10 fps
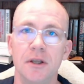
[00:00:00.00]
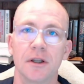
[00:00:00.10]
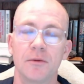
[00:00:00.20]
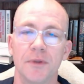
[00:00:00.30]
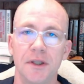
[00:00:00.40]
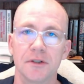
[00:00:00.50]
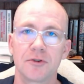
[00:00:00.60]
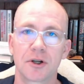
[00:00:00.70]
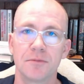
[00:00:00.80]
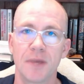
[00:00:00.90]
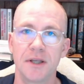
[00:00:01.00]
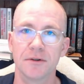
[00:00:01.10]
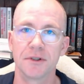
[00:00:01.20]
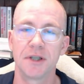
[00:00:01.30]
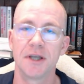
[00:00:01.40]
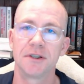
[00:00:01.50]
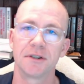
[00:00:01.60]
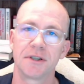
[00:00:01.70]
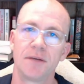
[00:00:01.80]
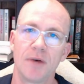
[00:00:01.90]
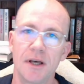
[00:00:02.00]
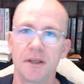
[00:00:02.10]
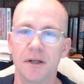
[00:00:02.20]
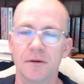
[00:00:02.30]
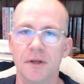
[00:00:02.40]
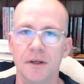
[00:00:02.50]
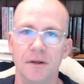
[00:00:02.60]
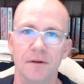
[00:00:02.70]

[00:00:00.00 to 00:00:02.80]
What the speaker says: You look at what the instruction manual says. They'll say, well,